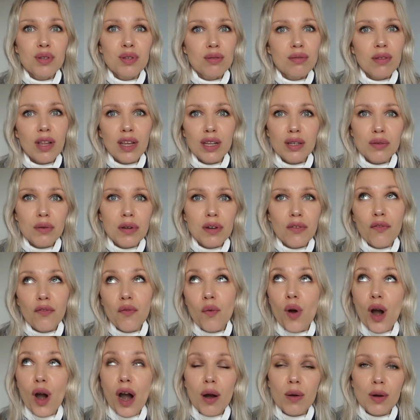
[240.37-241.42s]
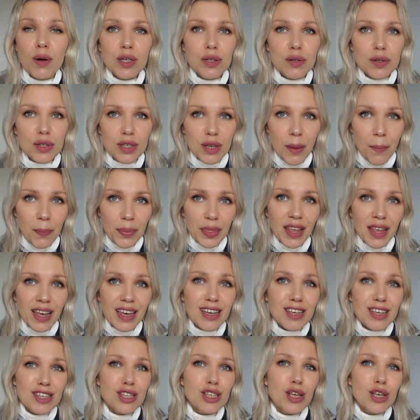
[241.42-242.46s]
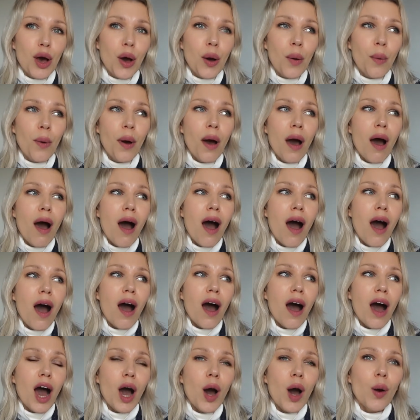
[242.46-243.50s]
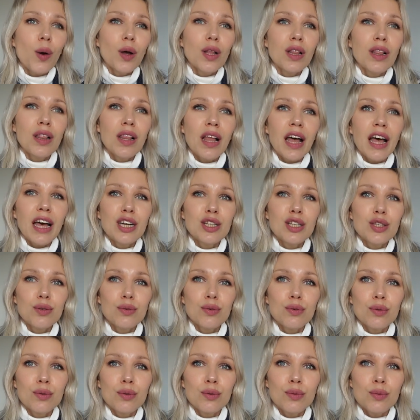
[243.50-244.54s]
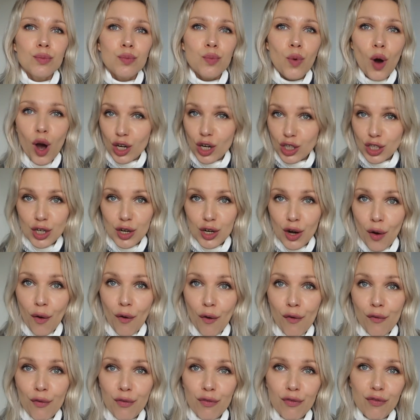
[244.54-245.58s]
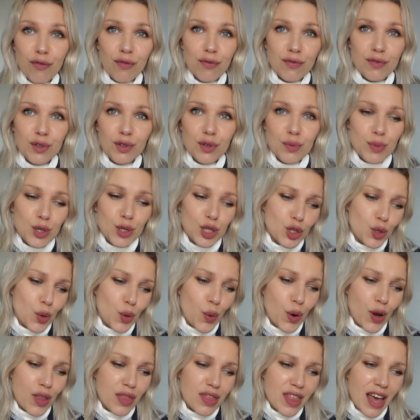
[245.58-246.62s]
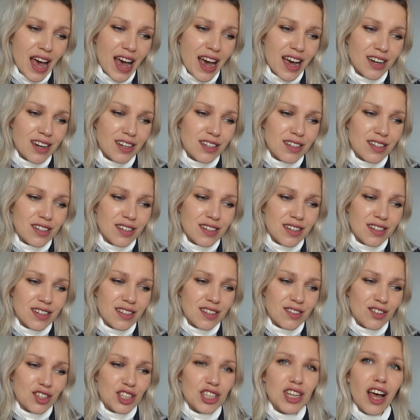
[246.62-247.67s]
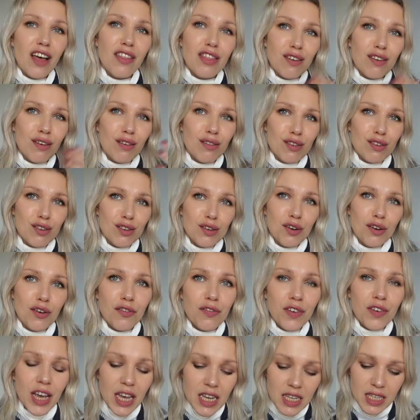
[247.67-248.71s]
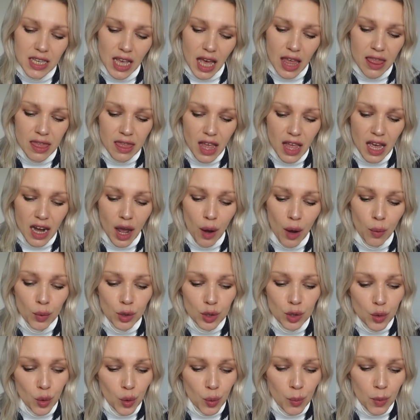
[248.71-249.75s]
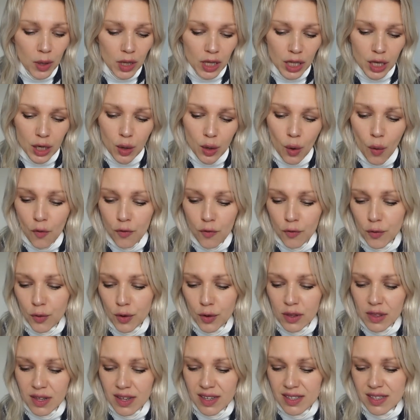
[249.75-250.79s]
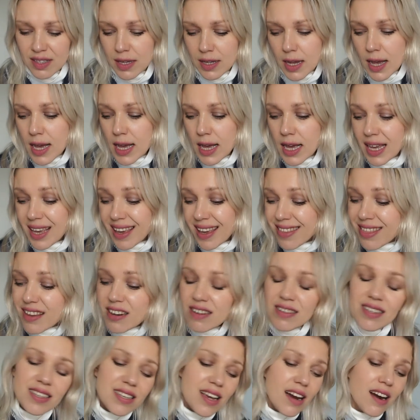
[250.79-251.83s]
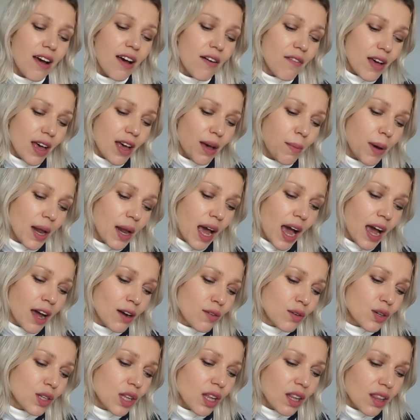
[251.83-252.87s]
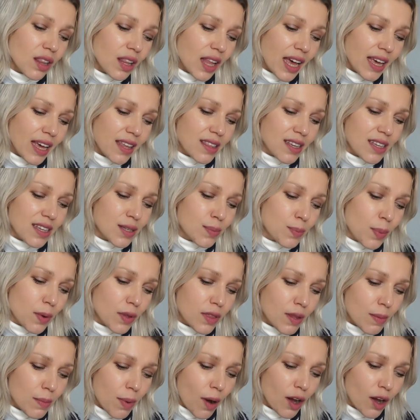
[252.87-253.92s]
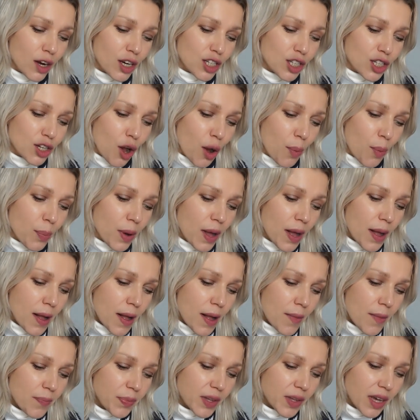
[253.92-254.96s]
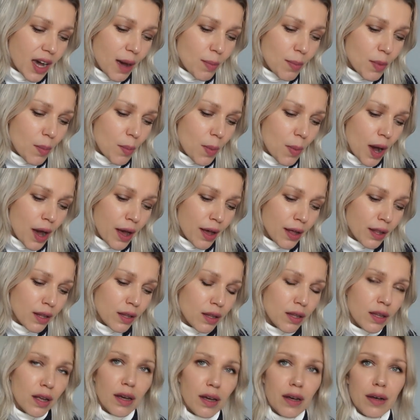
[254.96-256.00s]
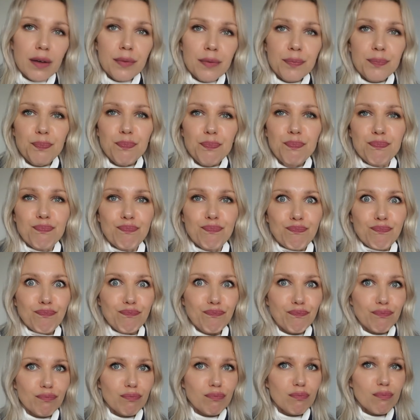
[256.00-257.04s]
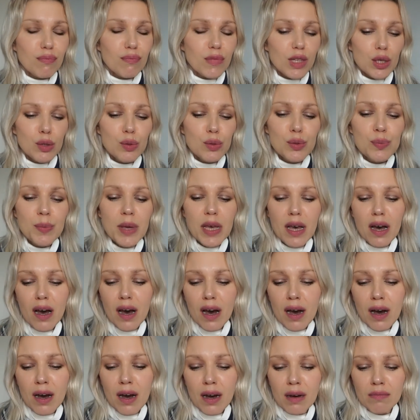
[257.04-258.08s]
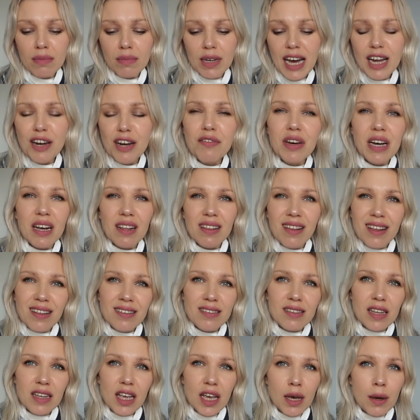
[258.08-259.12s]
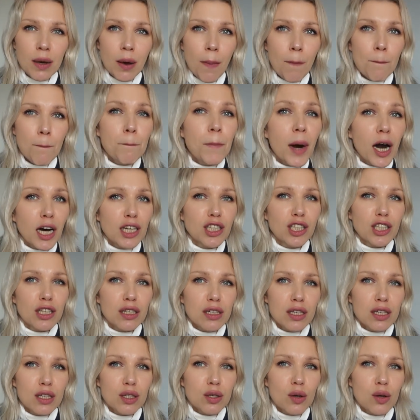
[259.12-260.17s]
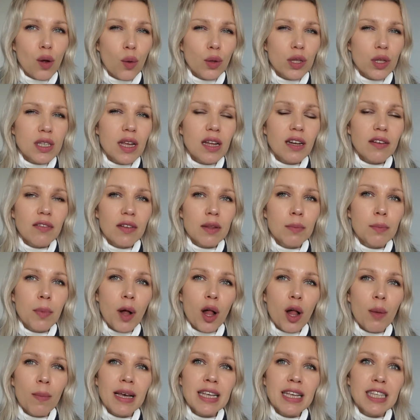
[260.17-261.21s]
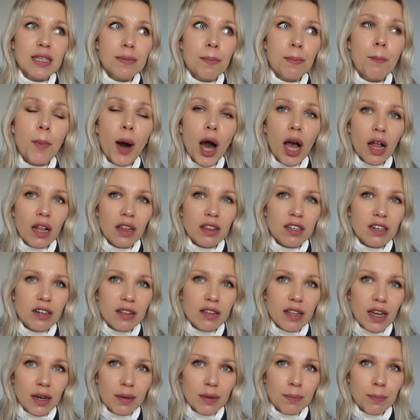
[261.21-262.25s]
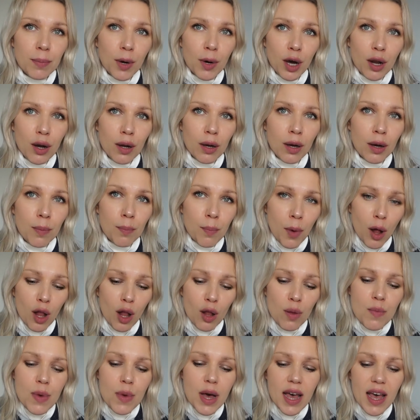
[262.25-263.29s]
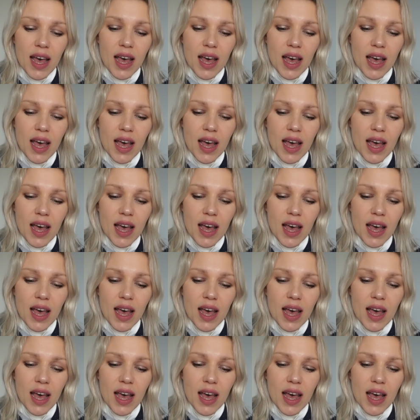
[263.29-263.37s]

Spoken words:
to like 24 hours or something. So I would like to wash it off to be sure that there's nothing on the surface. And then I would normally go for this either CeraVe, but I really like this, the Body Shop Camomile. kind of a cleansing butter, it's called. It's not even balm. It's milder than balm.